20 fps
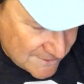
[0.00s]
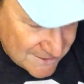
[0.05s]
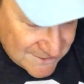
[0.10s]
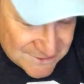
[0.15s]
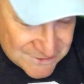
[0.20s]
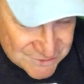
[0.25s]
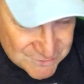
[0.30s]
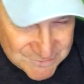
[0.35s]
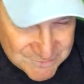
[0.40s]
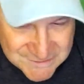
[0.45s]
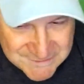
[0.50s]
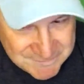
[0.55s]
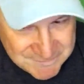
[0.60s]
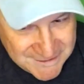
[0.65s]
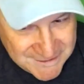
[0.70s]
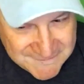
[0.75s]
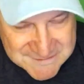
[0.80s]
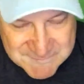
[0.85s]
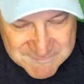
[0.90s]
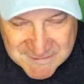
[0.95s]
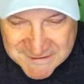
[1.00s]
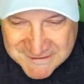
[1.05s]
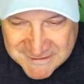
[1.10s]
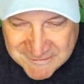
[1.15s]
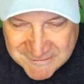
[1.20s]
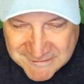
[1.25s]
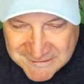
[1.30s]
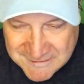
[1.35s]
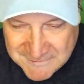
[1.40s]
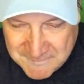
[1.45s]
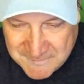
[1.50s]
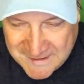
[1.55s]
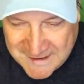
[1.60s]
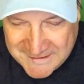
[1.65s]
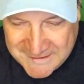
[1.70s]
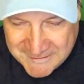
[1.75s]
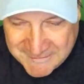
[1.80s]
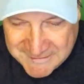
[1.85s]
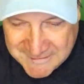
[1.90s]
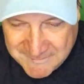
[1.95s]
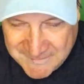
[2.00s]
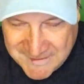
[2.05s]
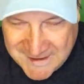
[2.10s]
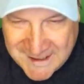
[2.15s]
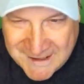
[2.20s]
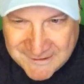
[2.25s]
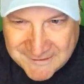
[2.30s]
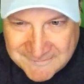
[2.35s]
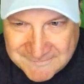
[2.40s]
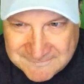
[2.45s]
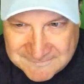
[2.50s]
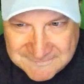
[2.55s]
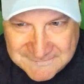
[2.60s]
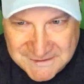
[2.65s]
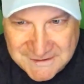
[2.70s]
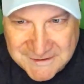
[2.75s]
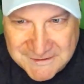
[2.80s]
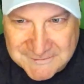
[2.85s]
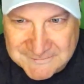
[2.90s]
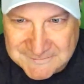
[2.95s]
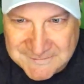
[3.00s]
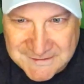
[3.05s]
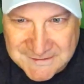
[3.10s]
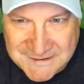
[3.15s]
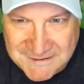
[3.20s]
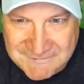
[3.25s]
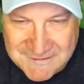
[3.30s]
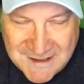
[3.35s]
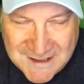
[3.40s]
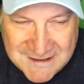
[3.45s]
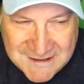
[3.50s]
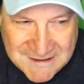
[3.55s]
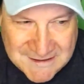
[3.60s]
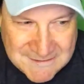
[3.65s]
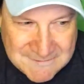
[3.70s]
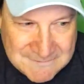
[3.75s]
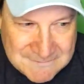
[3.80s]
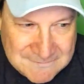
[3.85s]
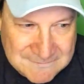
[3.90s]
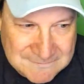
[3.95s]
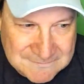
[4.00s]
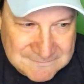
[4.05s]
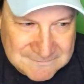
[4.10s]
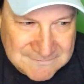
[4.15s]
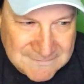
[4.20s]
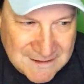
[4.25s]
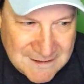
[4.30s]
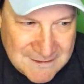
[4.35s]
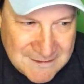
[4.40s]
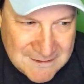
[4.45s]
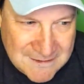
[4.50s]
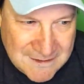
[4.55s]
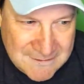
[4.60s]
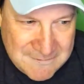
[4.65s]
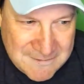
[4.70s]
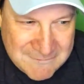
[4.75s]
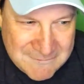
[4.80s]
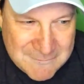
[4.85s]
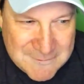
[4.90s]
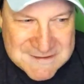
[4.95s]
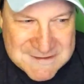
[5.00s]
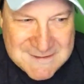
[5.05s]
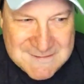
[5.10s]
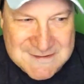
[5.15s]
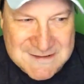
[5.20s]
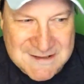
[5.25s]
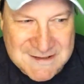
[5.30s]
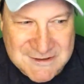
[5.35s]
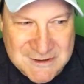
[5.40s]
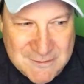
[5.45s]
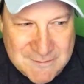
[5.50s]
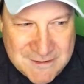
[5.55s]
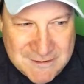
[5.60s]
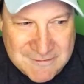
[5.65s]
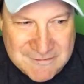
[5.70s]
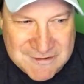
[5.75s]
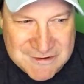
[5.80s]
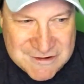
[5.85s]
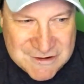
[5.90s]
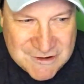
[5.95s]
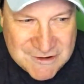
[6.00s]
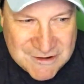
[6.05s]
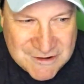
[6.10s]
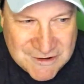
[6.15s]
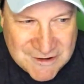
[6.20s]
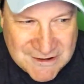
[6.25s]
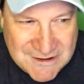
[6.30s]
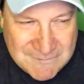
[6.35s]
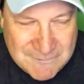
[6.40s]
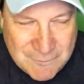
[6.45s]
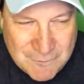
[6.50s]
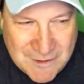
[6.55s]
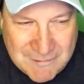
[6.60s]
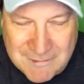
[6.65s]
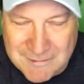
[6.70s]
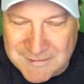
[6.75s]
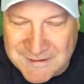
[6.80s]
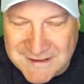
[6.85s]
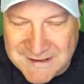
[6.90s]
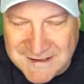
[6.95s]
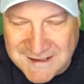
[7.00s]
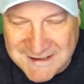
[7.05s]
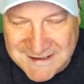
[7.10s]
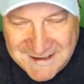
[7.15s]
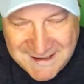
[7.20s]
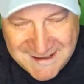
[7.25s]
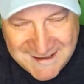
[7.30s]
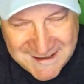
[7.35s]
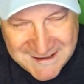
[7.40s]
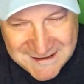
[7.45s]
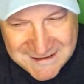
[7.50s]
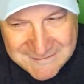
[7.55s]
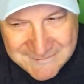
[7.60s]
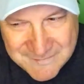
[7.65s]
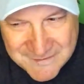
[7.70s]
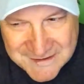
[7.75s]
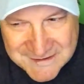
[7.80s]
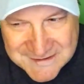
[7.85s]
assured a playoff spot. They're in a battle, and they've got to. Everyone seems to think they'll be able to turn it on, and probably they can, but